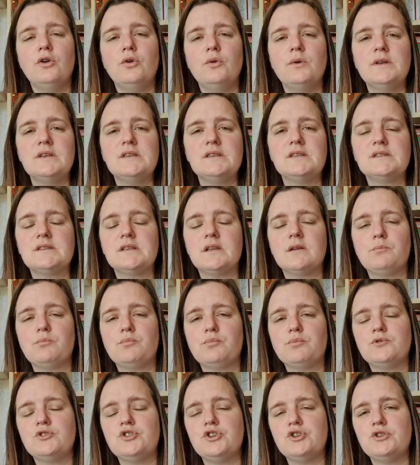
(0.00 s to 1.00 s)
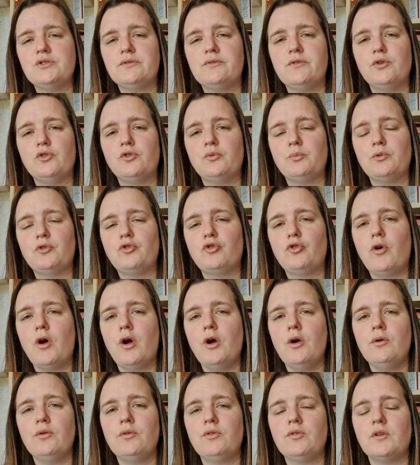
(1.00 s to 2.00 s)
who is dutiful's
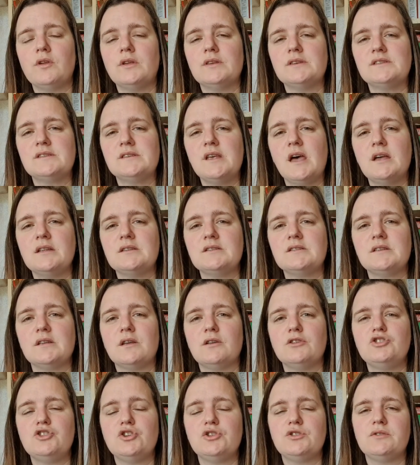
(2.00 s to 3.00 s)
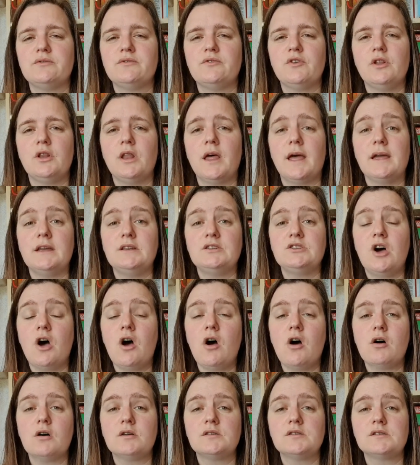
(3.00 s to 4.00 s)
betrothed sets dutiful a
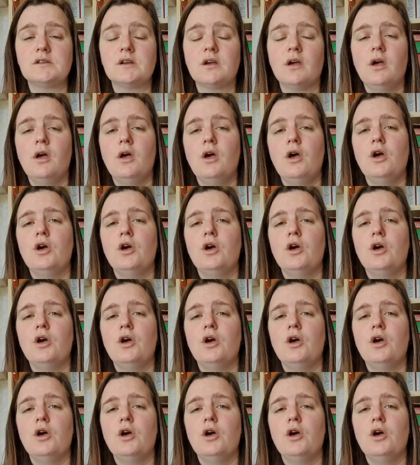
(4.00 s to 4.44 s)
task